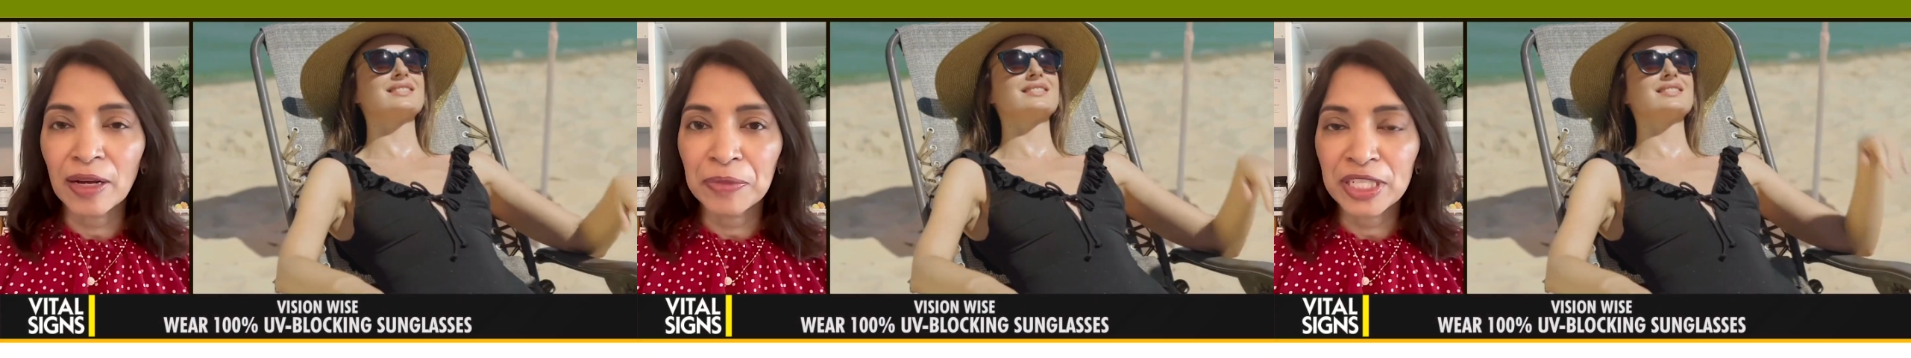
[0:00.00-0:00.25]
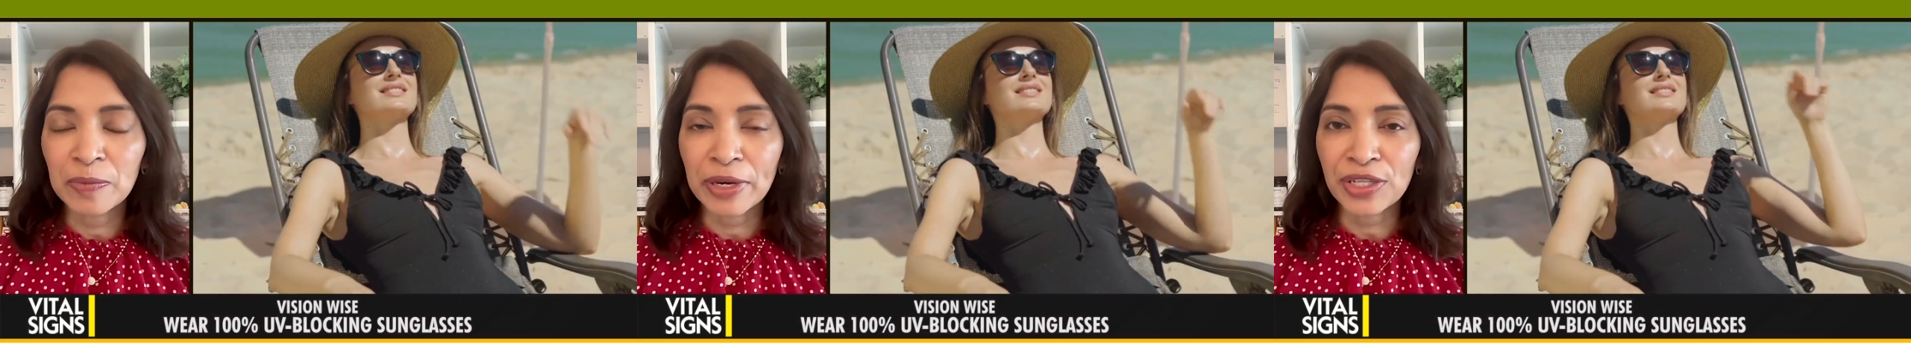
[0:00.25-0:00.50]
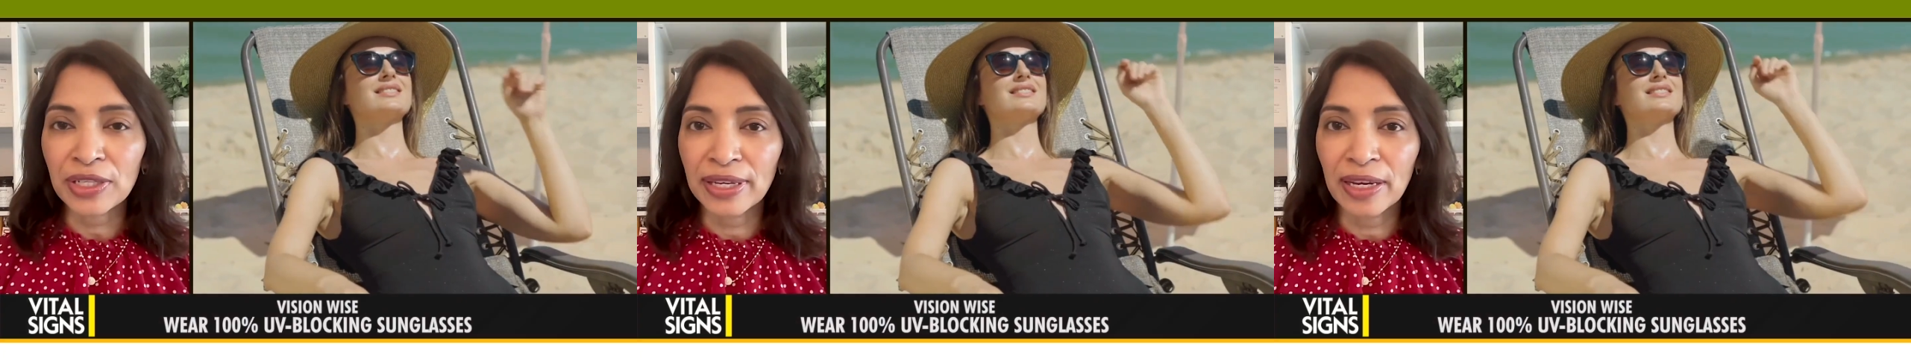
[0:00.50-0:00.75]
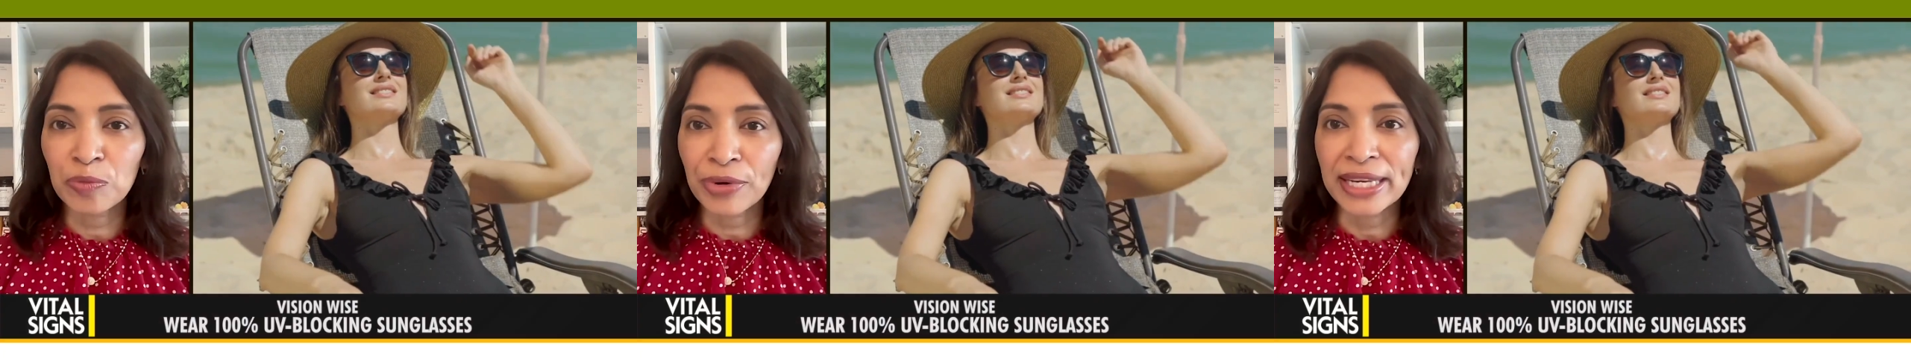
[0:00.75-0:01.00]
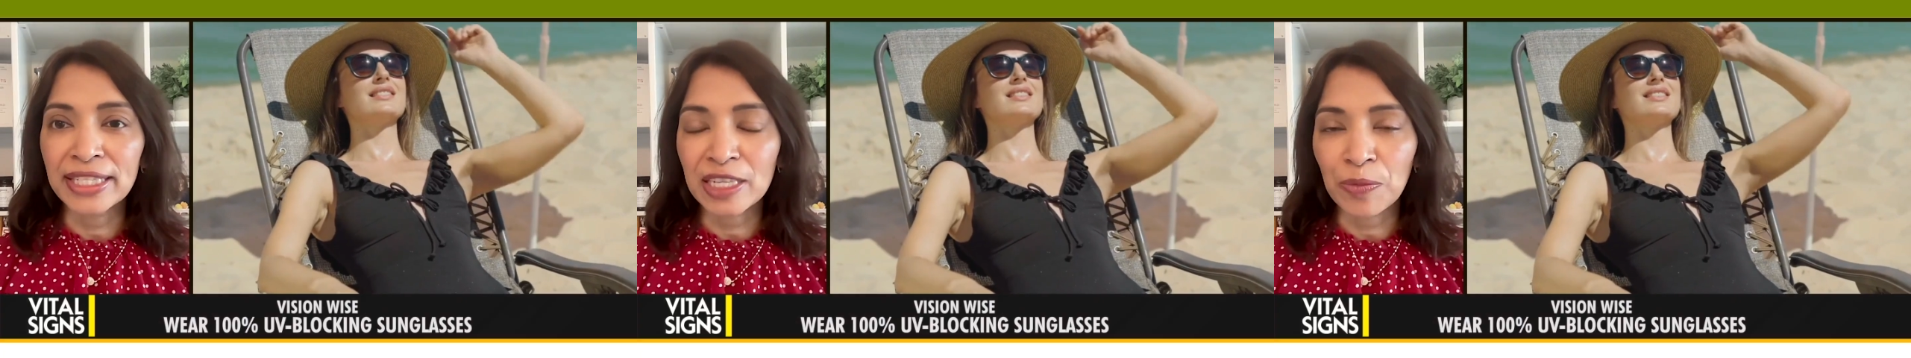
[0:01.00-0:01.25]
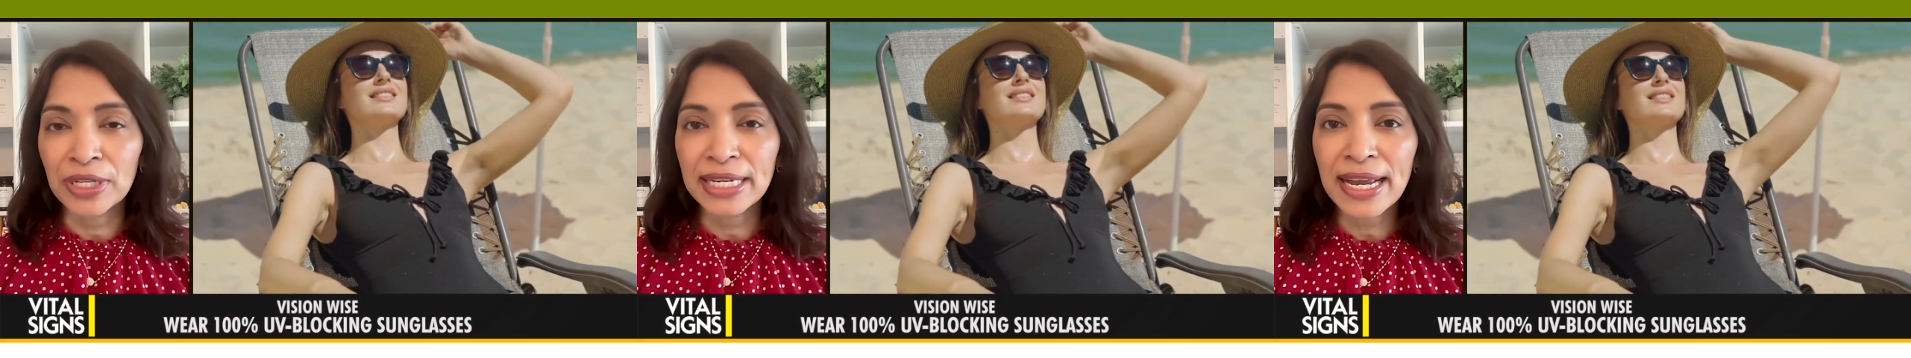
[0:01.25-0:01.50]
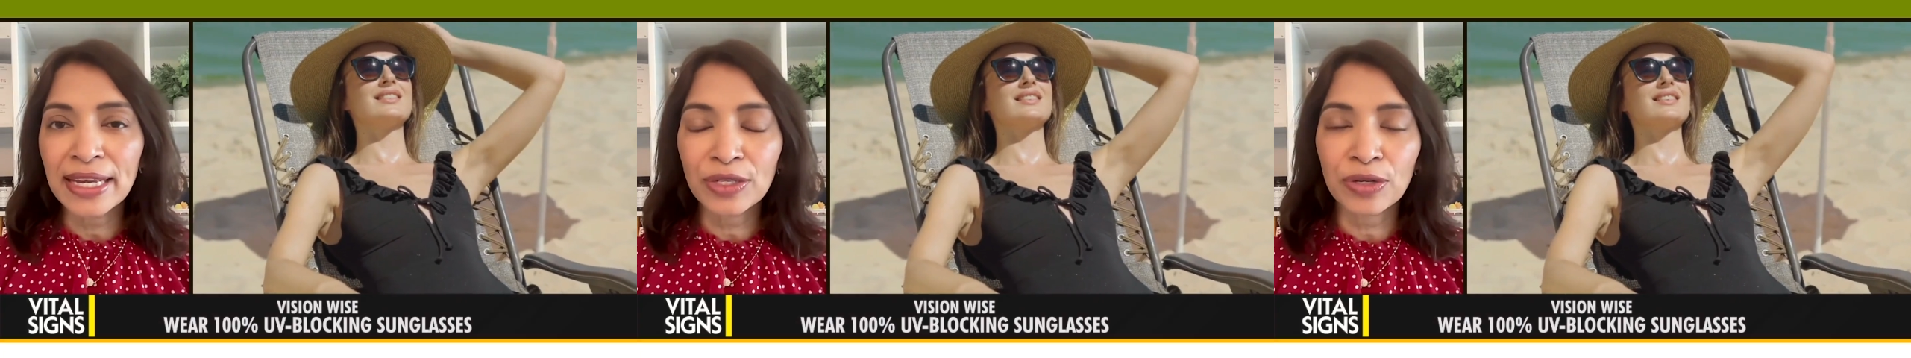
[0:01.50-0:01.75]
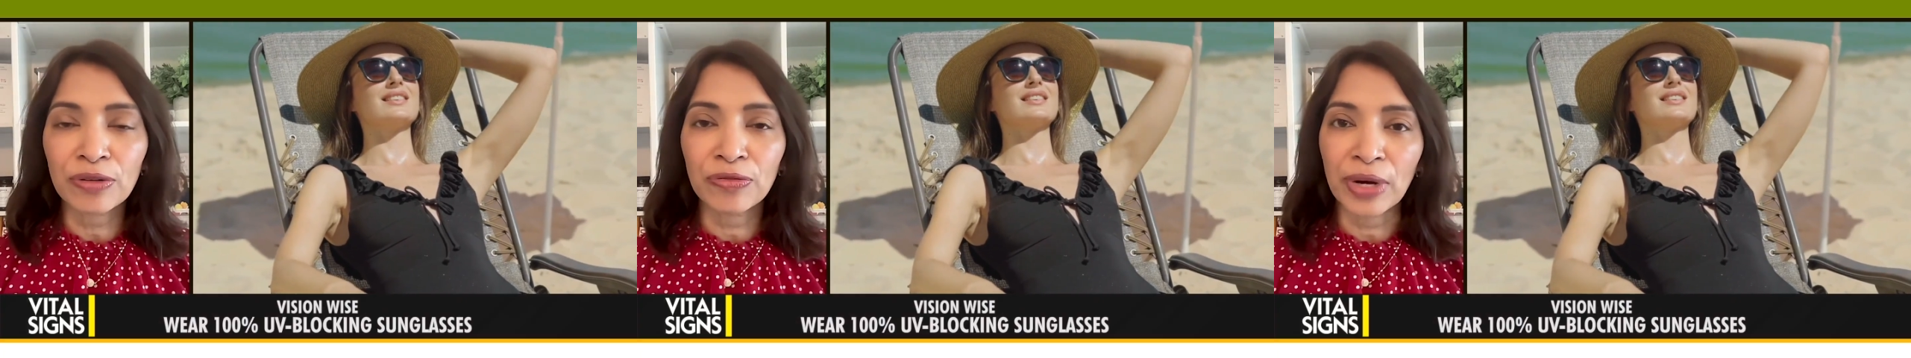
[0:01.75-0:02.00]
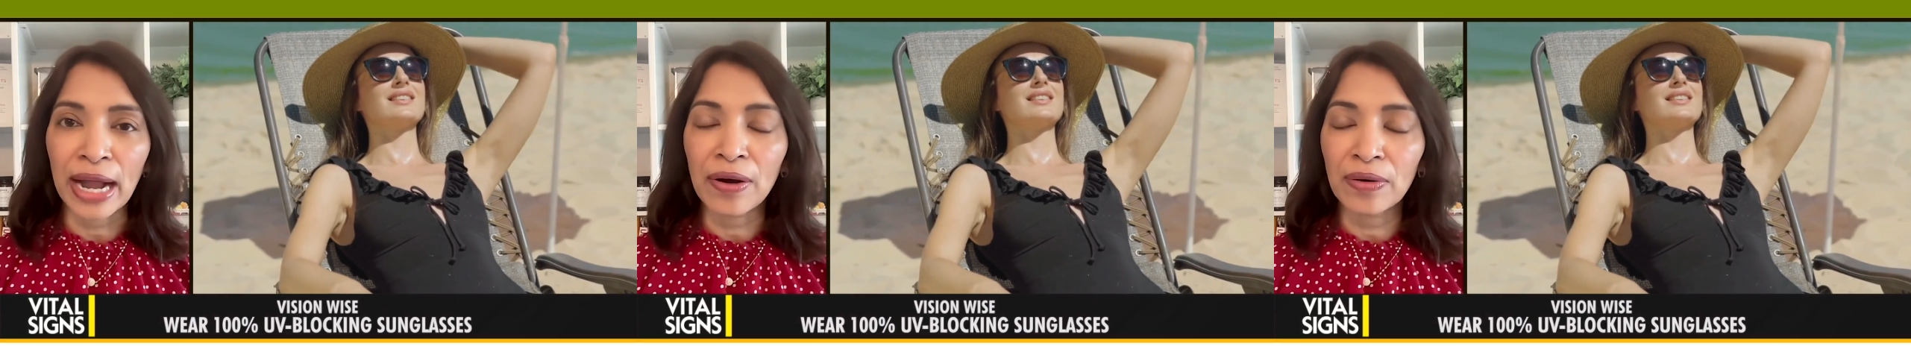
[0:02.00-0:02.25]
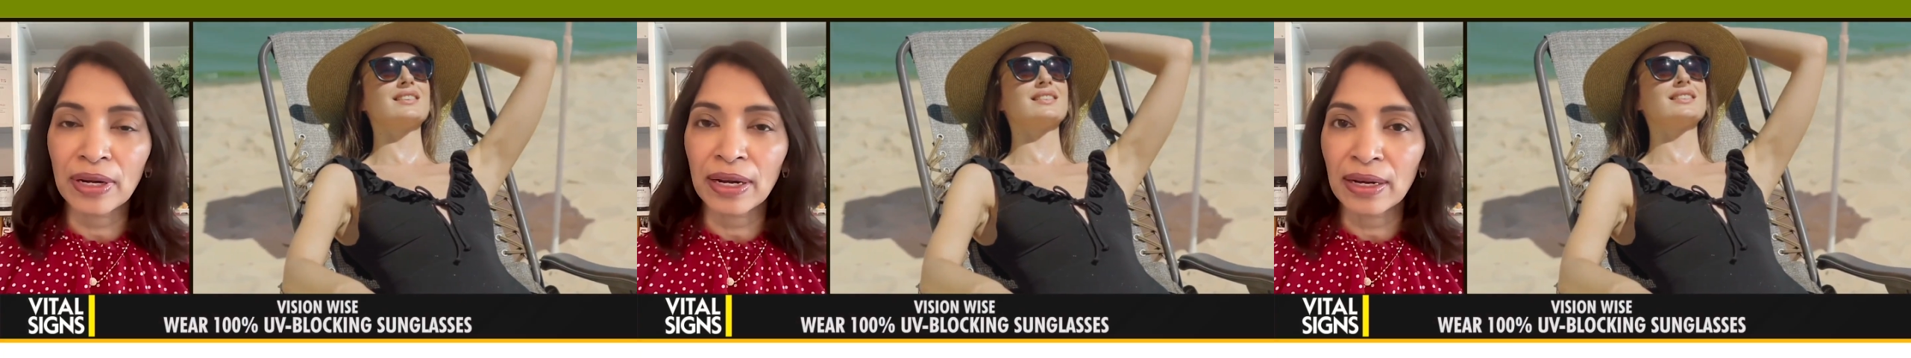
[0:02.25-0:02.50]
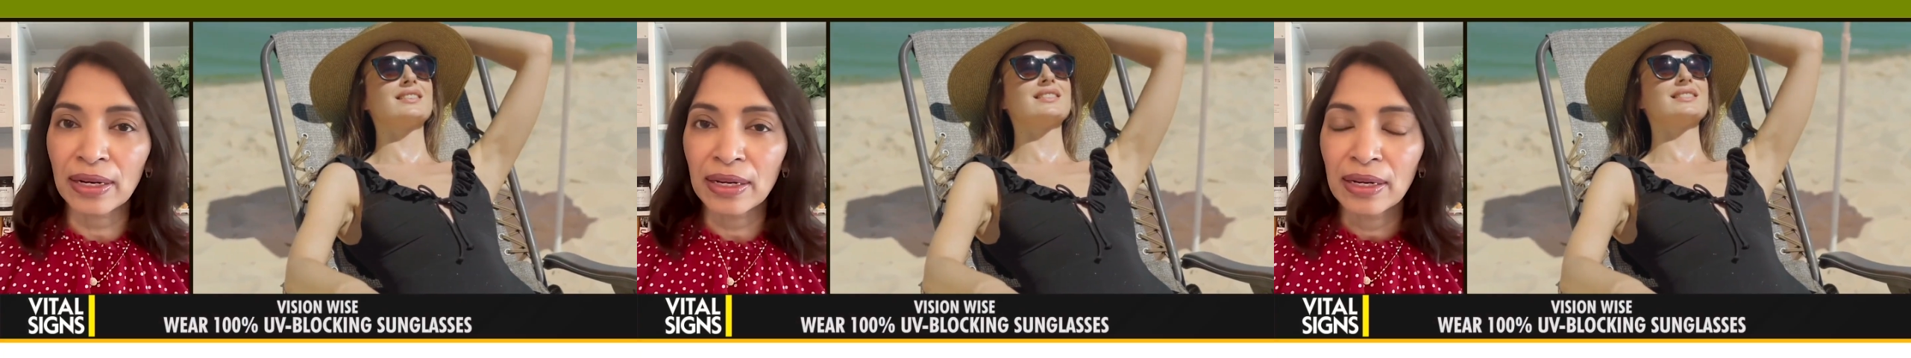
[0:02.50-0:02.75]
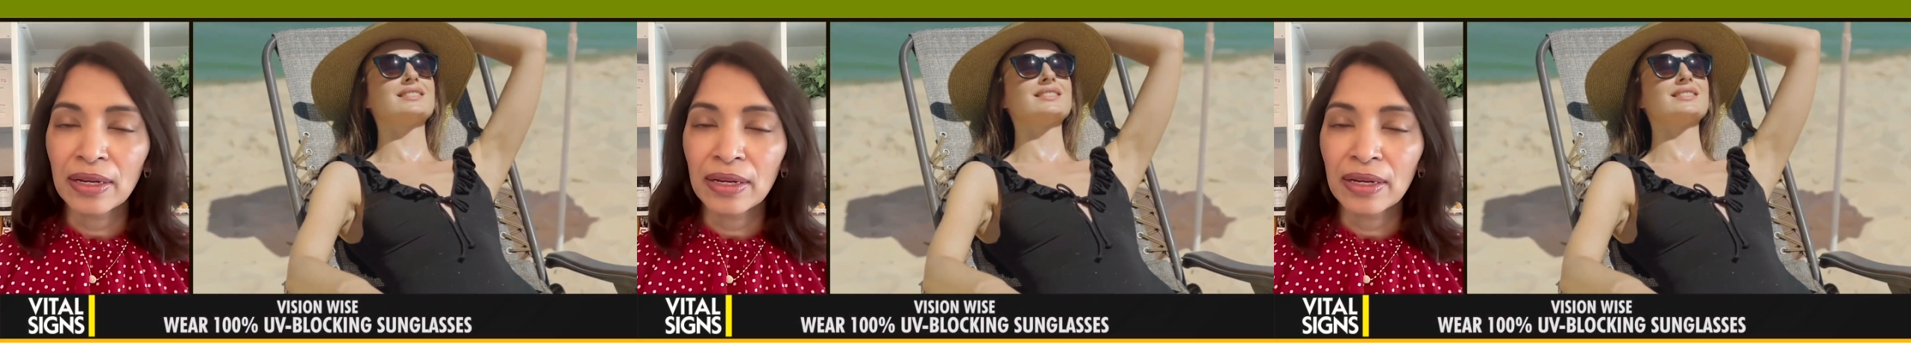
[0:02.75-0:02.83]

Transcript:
Speaker 1: especially on bright summer days, or if we're out on